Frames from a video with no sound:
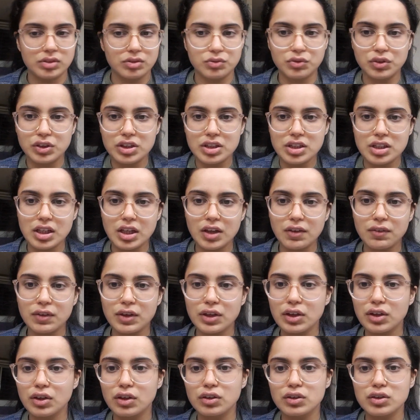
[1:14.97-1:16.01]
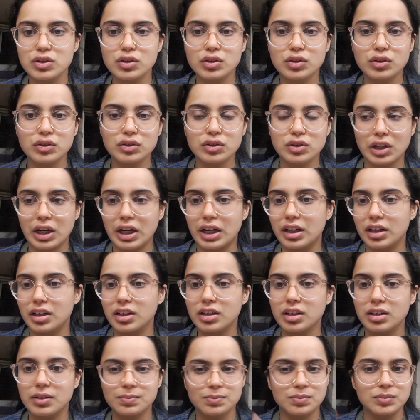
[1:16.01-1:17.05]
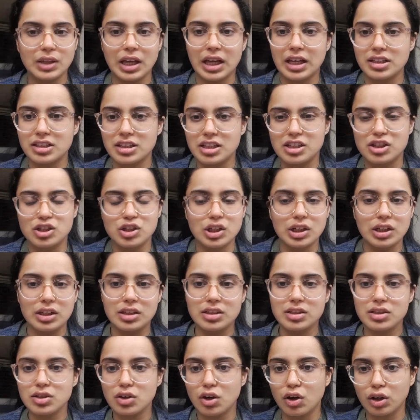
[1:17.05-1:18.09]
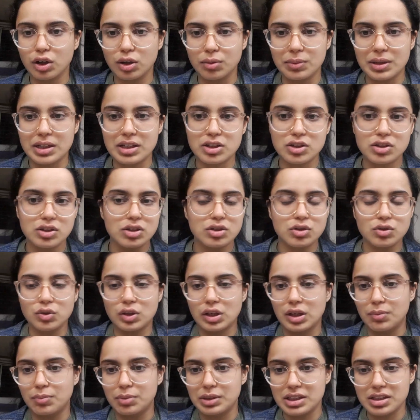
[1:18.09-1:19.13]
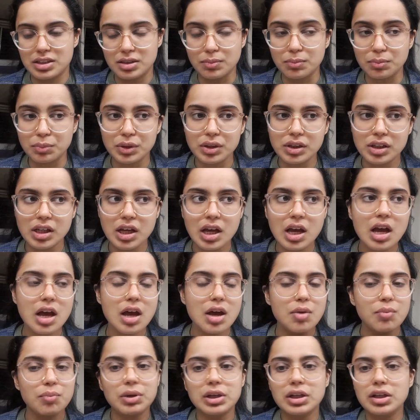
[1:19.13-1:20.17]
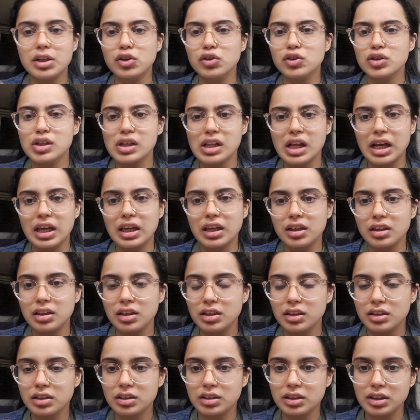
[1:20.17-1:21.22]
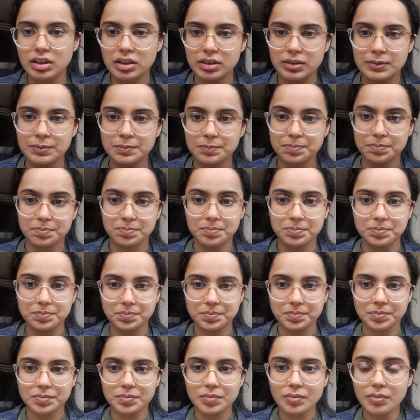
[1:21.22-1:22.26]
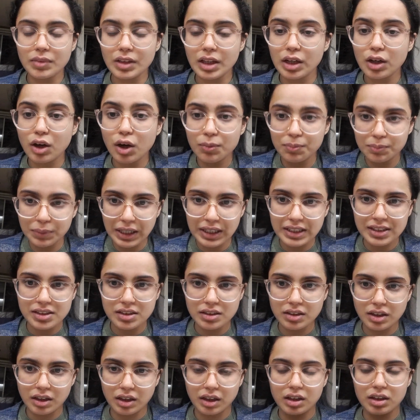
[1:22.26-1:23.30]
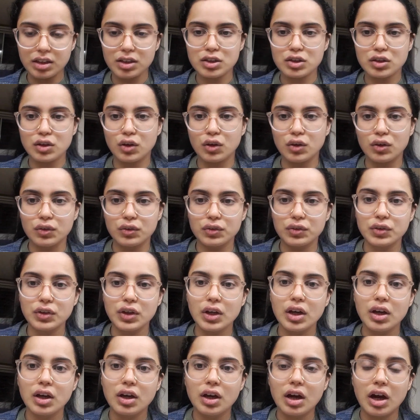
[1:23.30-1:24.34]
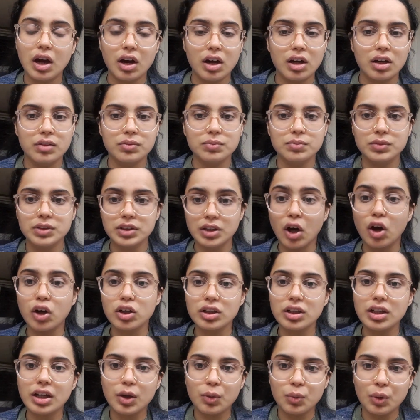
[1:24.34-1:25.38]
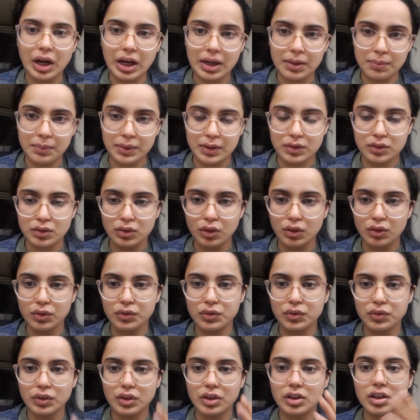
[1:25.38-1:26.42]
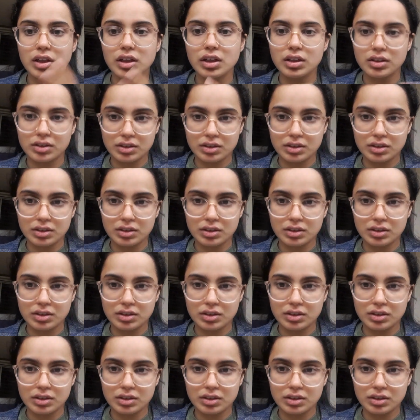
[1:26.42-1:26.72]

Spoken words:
Firstly, we also tried Excel sheets, documents, just to keep it simple, but looks like the complexities of or the requirement of a